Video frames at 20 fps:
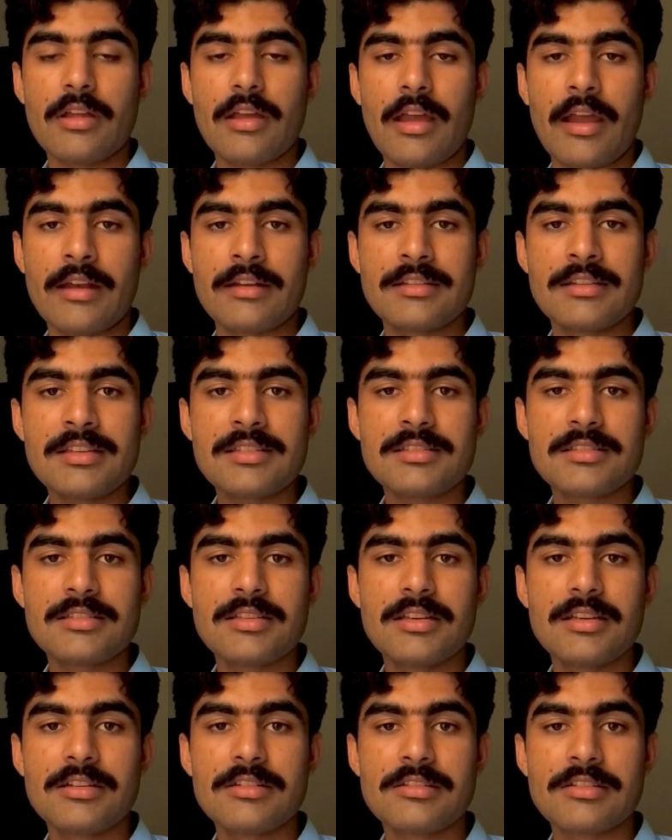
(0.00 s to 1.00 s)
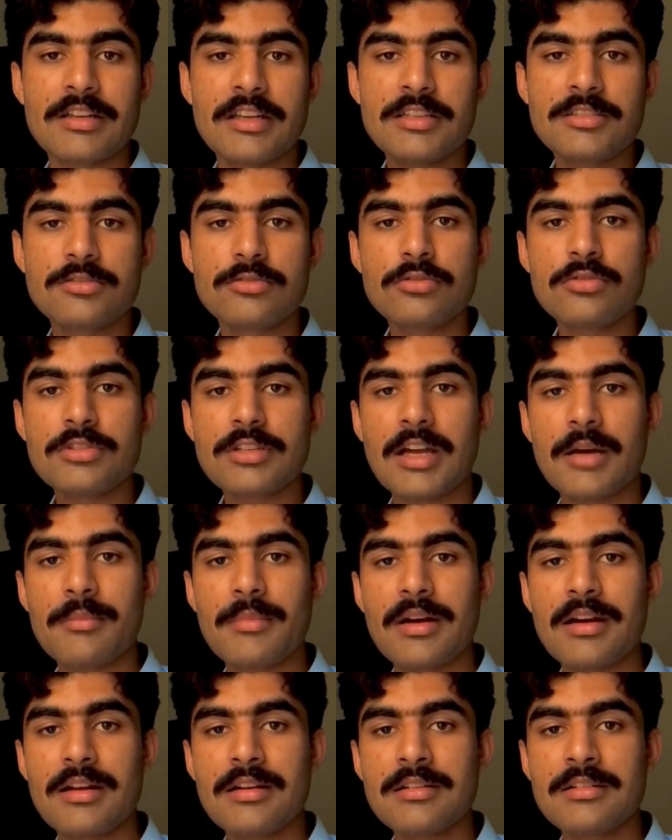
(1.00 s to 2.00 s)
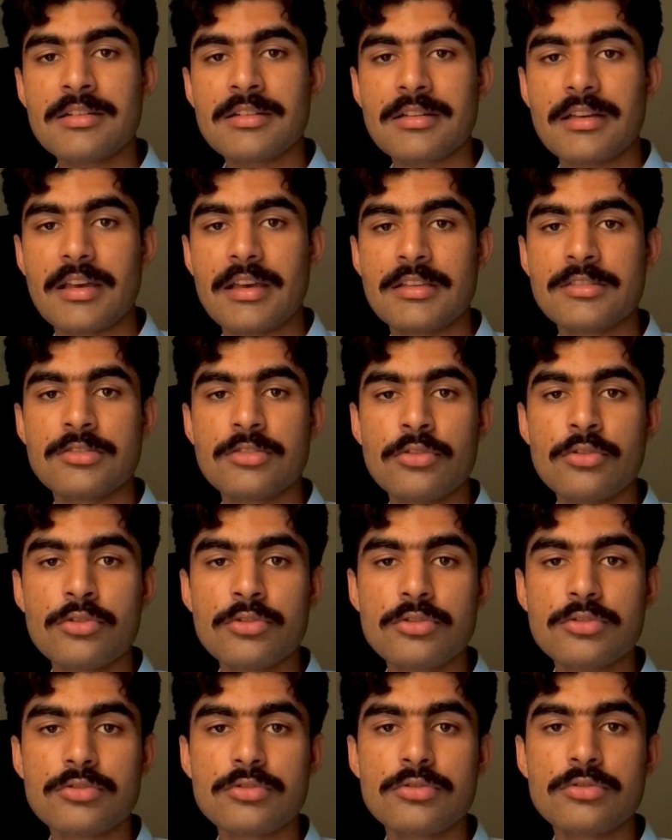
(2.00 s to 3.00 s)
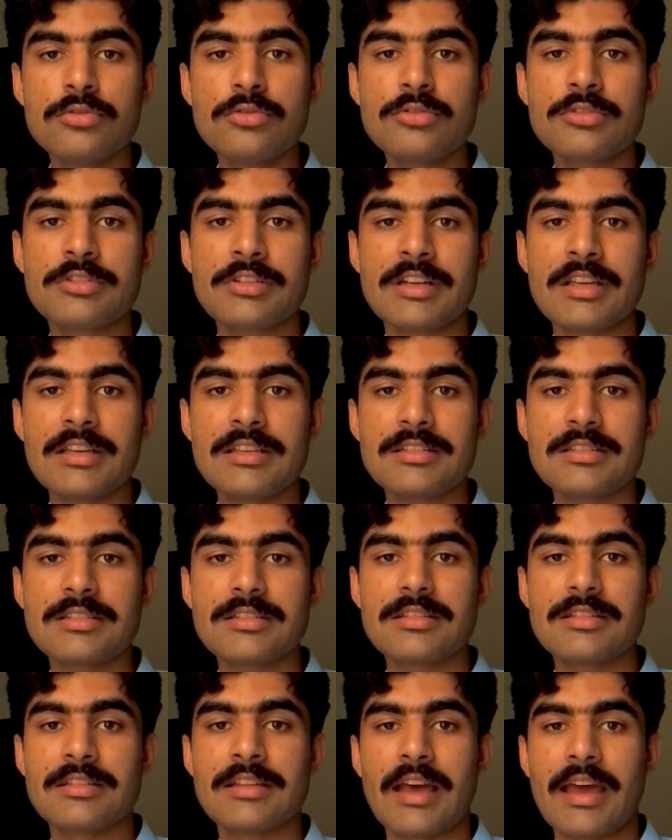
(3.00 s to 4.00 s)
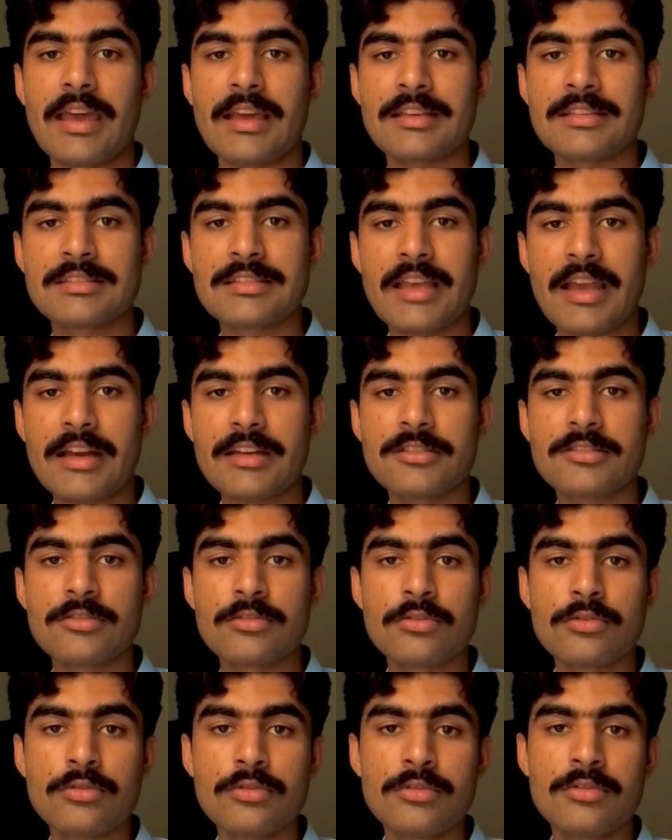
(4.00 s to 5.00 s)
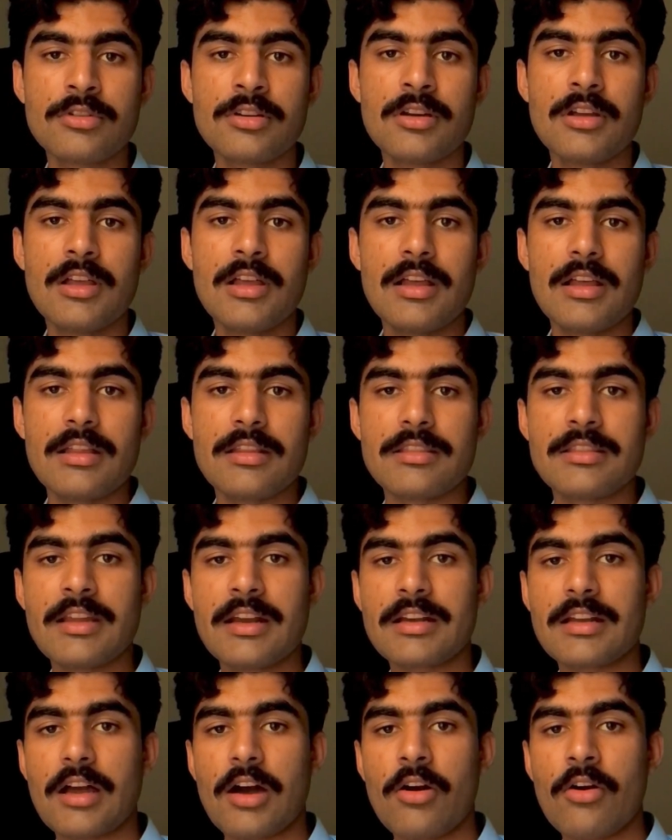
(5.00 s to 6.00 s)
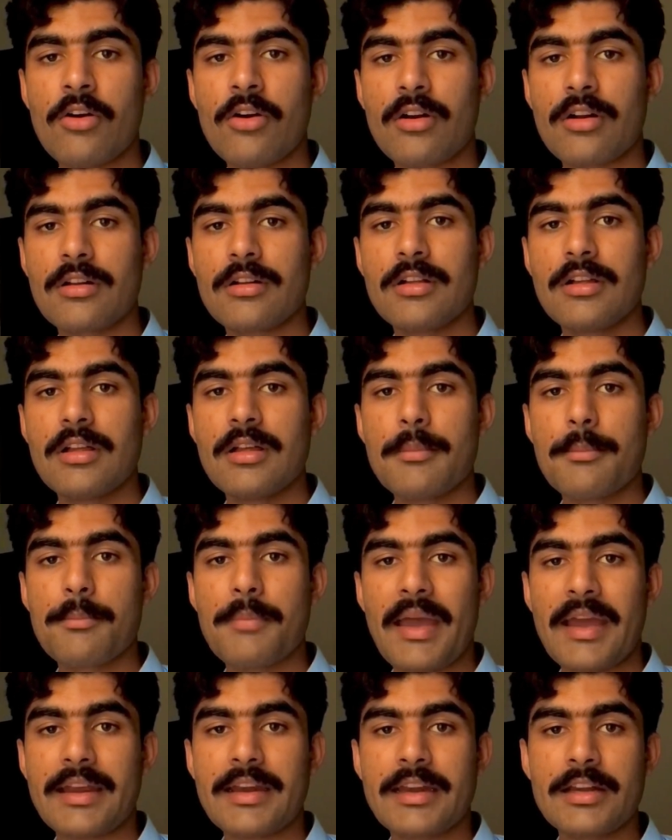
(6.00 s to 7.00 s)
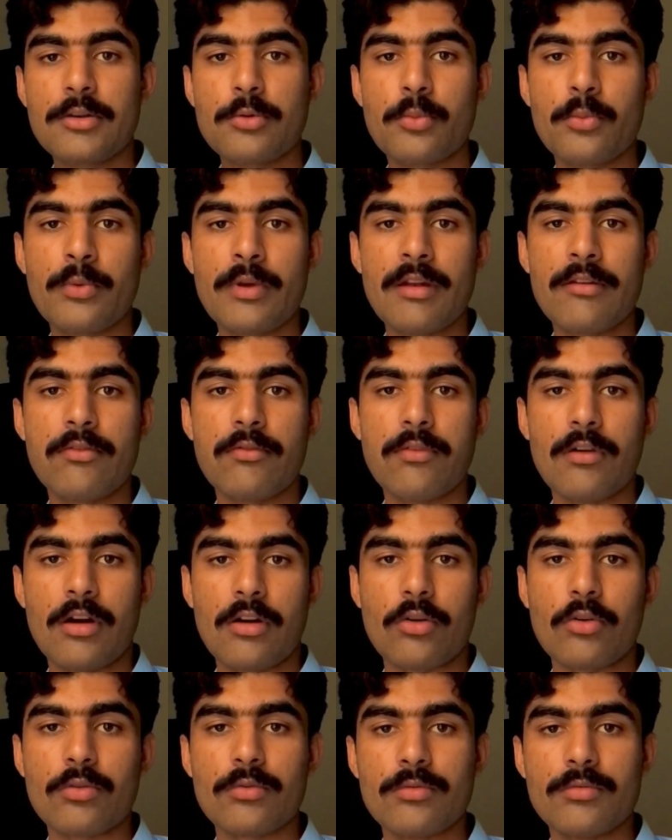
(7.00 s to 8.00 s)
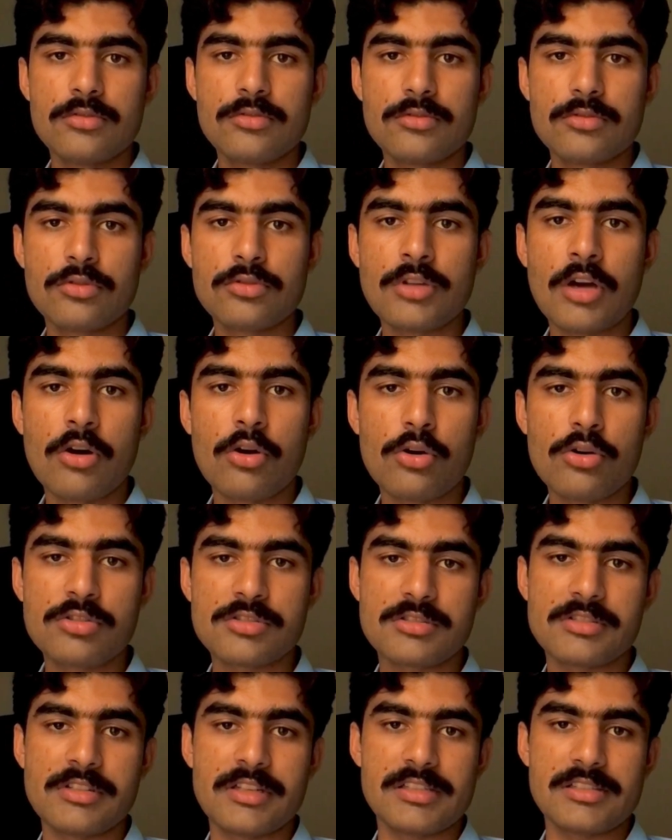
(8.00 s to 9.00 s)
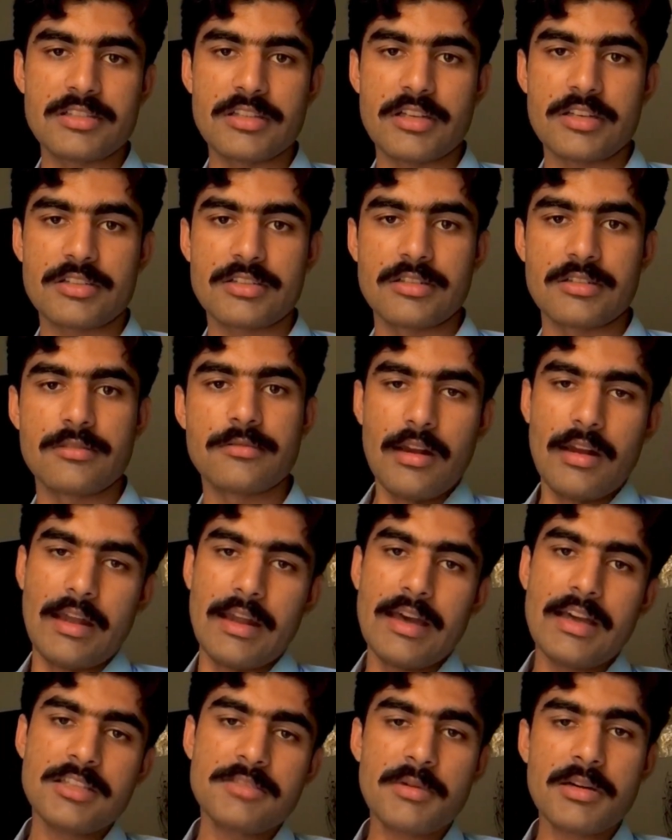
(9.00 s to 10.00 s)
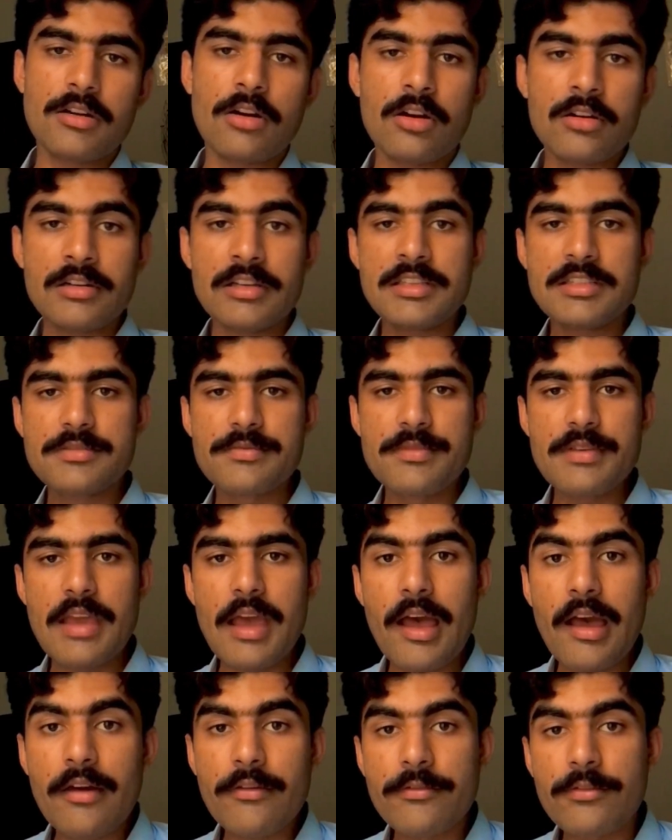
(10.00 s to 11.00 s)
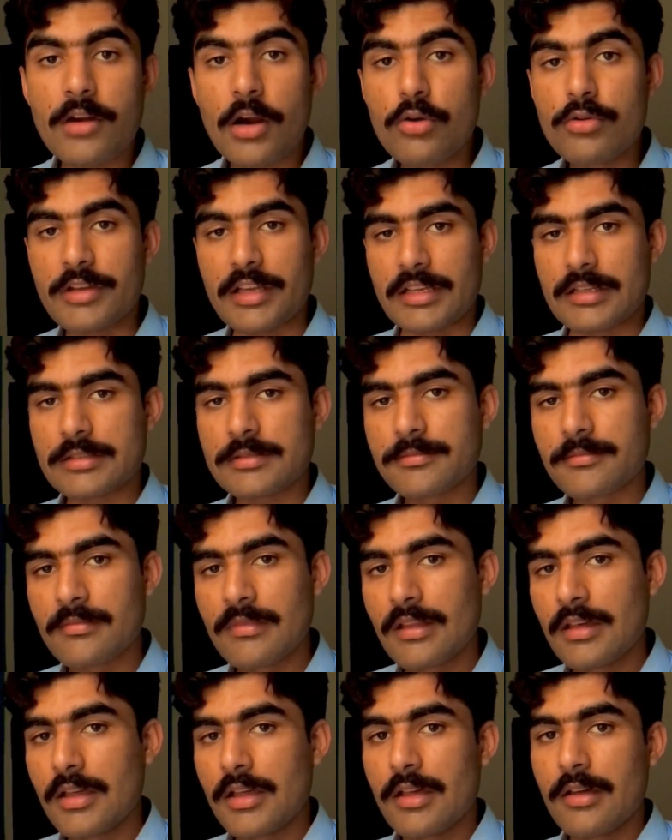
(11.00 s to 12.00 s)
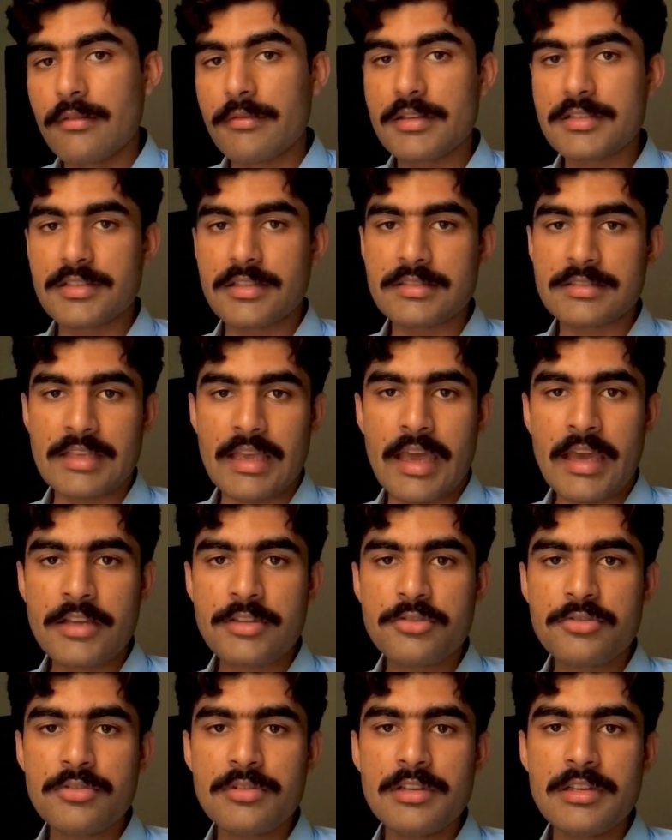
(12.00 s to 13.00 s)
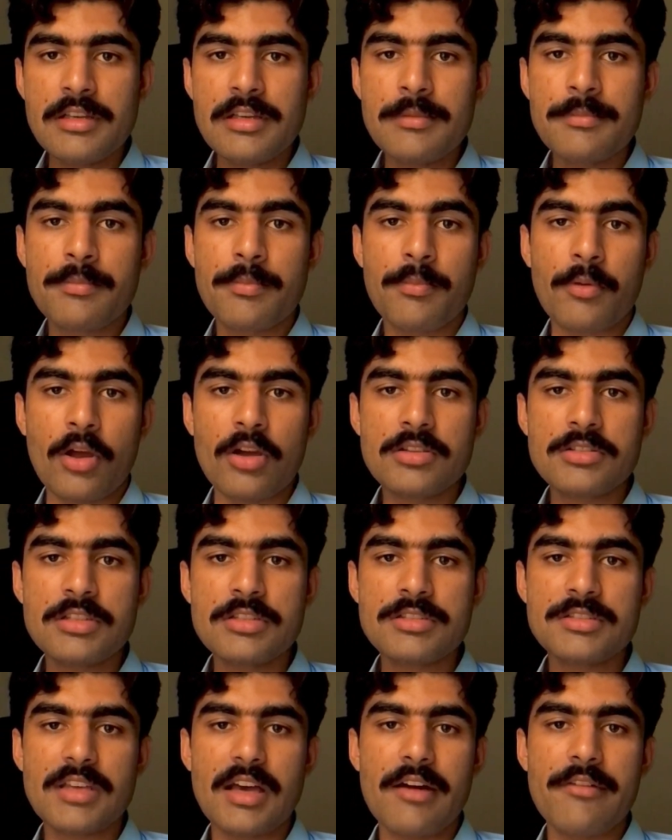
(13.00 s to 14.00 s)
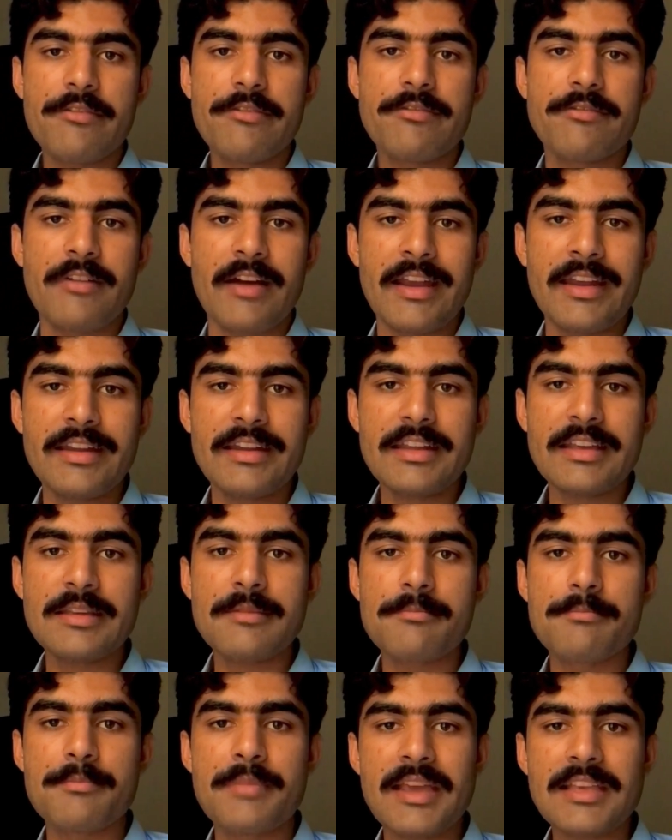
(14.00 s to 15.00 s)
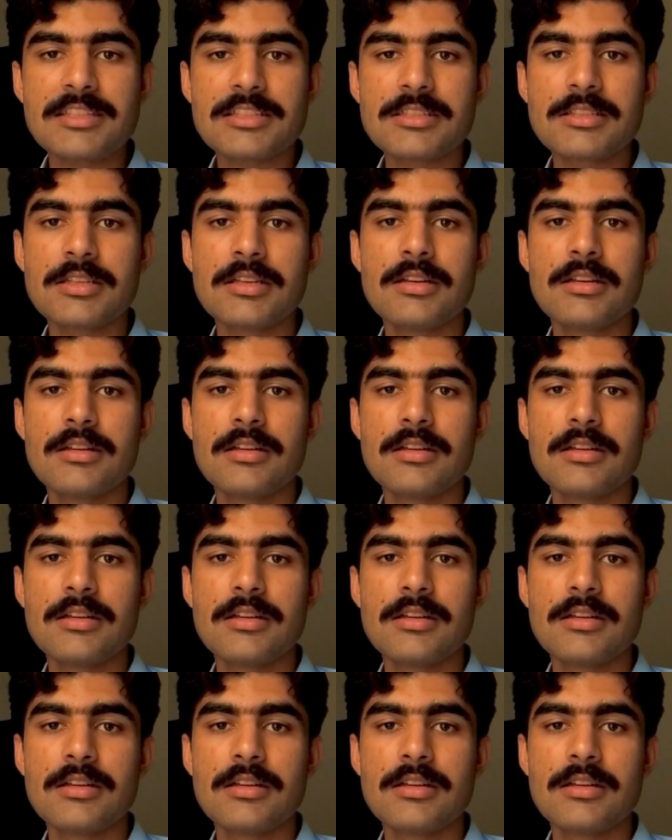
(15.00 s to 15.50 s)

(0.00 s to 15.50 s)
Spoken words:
And this trace route command is used to trace the exact route that our packet will follow to the host destination. Last but not least, we have routing, which is actually process of finding best